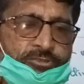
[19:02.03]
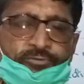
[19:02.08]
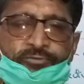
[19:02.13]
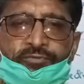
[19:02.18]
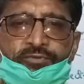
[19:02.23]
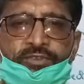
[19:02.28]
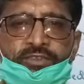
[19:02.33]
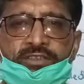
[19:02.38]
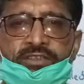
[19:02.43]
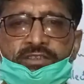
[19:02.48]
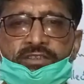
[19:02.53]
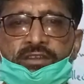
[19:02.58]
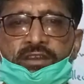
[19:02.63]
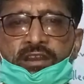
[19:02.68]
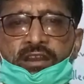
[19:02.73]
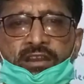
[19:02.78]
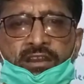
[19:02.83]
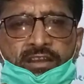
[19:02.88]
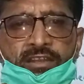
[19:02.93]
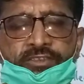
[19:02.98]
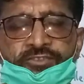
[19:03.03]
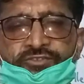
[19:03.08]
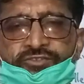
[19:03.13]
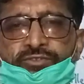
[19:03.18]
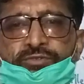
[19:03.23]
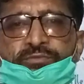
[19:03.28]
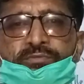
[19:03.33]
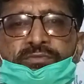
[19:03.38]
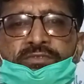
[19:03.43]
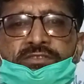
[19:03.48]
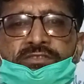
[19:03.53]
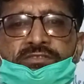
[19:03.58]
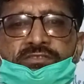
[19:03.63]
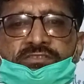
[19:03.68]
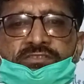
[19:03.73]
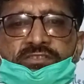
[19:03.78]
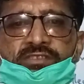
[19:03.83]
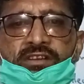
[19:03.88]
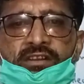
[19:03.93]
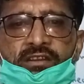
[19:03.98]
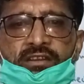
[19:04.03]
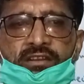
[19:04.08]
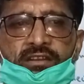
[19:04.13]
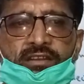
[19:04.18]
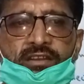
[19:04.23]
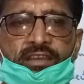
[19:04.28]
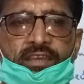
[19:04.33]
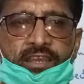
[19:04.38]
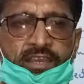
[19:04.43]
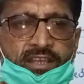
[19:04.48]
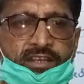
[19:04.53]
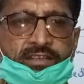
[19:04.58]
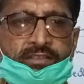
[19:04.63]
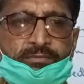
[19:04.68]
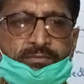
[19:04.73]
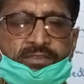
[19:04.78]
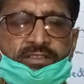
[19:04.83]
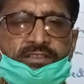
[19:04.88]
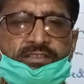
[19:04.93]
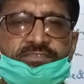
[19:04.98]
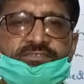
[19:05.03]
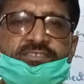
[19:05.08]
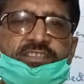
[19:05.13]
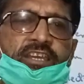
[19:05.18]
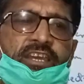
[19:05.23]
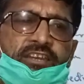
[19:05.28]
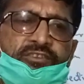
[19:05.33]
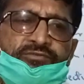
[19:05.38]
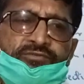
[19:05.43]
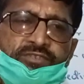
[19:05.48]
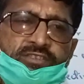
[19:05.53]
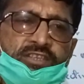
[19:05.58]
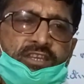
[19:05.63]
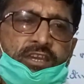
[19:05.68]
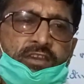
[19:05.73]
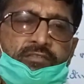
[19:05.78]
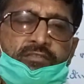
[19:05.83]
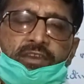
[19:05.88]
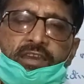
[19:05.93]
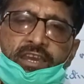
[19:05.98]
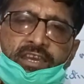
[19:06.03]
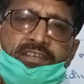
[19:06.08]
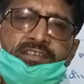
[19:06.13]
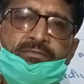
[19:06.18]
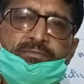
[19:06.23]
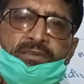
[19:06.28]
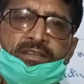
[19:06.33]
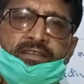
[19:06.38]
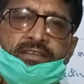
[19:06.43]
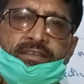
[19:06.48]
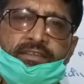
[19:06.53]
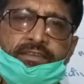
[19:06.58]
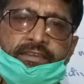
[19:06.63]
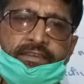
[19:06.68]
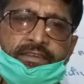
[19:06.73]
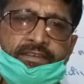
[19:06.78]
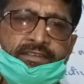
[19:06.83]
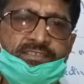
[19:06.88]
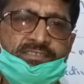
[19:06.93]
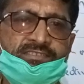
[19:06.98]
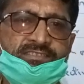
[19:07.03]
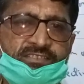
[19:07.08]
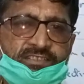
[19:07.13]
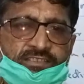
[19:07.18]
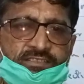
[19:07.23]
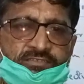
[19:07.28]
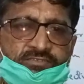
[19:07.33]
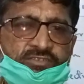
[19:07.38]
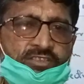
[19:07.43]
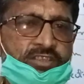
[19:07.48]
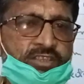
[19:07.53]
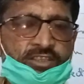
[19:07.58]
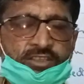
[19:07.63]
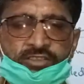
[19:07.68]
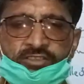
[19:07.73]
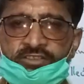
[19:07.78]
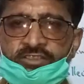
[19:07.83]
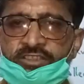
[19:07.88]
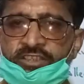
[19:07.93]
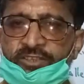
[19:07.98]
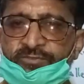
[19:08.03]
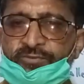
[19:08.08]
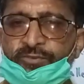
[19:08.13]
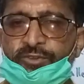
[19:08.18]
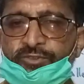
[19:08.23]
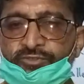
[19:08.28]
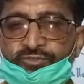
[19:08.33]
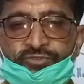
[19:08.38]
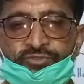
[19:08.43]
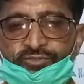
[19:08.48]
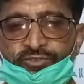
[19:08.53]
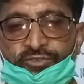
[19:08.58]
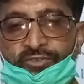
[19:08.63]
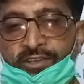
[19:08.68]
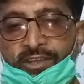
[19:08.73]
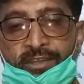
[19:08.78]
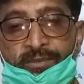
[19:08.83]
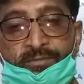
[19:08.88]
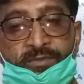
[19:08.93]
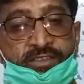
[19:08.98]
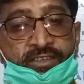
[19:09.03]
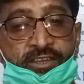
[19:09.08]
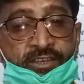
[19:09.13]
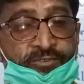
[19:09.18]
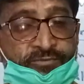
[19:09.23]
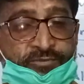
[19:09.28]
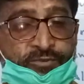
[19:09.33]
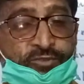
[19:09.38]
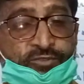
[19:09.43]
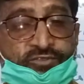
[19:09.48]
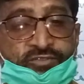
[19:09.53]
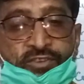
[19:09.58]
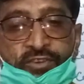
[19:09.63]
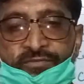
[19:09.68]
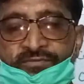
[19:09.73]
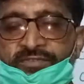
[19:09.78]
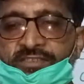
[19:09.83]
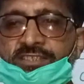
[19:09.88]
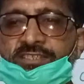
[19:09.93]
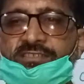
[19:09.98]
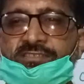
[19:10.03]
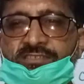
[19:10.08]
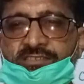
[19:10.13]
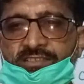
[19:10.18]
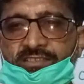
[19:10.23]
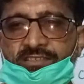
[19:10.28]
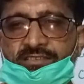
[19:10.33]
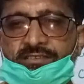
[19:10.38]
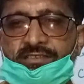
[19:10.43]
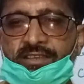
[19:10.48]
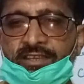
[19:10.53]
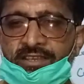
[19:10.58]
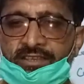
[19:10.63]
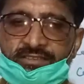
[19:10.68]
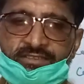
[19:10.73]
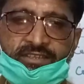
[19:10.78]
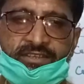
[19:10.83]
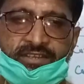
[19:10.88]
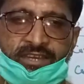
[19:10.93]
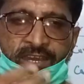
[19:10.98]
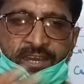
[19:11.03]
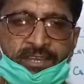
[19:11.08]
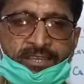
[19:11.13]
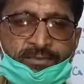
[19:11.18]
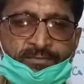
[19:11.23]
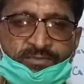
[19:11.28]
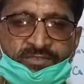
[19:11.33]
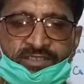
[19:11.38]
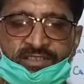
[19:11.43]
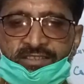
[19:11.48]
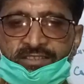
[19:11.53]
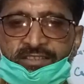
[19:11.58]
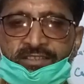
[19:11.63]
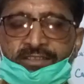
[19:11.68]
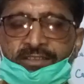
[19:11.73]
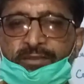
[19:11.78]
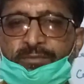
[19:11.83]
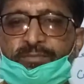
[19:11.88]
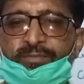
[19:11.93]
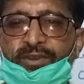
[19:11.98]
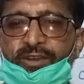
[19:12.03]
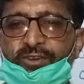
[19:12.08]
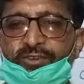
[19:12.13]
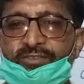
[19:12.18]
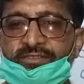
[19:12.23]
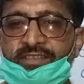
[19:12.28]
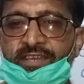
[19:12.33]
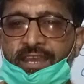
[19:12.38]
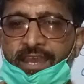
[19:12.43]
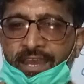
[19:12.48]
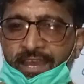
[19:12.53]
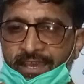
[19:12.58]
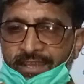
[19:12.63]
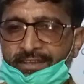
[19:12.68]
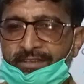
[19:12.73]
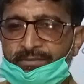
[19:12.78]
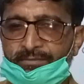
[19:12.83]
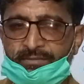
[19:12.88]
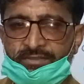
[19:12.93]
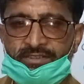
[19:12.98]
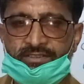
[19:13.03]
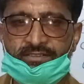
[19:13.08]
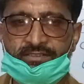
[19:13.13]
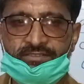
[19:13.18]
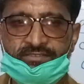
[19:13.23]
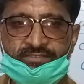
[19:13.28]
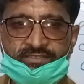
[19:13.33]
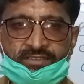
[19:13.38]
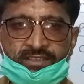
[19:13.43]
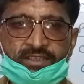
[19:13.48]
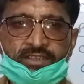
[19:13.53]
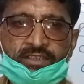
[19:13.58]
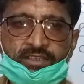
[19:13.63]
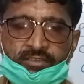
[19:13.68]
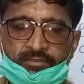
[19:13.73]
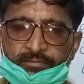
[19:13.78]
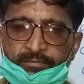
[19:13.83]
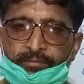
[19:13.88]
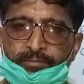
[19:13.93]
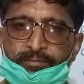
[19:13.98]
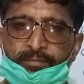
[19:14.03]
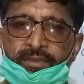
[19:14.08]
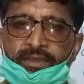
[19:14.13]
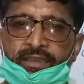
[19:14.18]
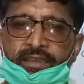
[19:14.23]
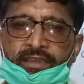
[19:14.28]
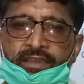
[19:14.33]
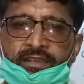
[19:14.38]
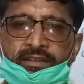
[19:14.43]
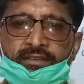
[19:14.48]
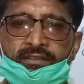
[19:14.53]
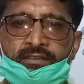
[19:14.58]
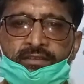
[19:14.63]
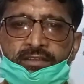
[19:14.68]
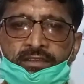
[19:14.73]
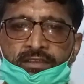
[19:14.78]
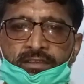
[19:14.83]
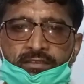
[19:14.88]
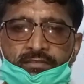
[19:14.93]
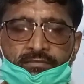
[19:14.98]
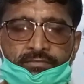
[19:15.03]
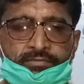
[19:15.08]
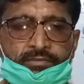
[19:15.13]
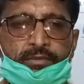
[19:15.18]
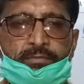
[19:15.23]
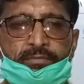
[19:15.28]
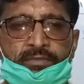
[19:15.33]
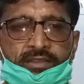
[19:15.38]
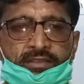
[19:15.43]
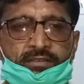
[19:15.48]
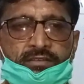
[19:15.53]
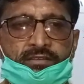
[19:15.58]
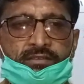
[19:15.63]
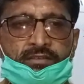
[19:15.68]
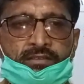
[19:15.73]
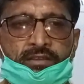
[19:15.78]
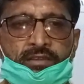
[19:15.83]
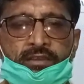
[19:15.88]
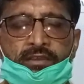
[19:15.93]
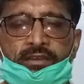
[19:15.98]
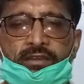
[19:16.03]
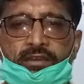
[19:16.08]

we all humans are animals and we have animal instincts. Therefore, you should not be confused of this thing that I am talking about the animals. Man, woman,